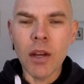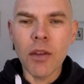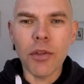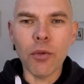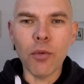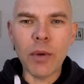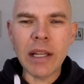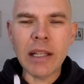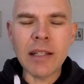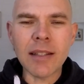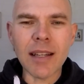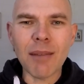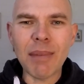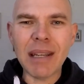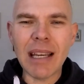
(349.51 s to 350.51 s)
The winds
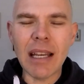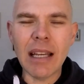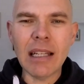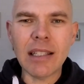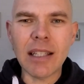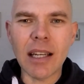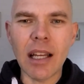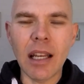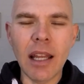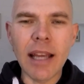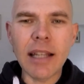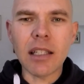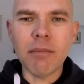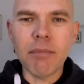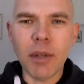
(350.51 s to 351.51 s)
are beginning to
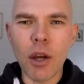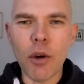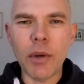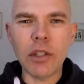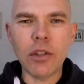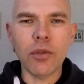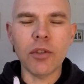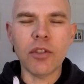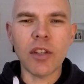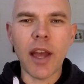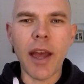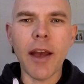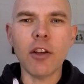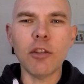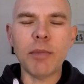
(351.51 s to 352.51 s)
collect and blow in your
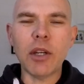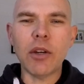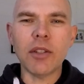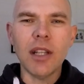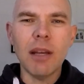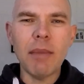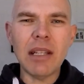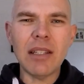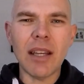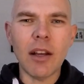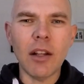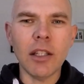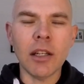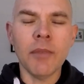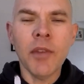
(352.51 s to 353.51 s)
sails because let me tell
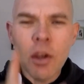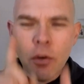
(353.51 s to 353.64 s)
you,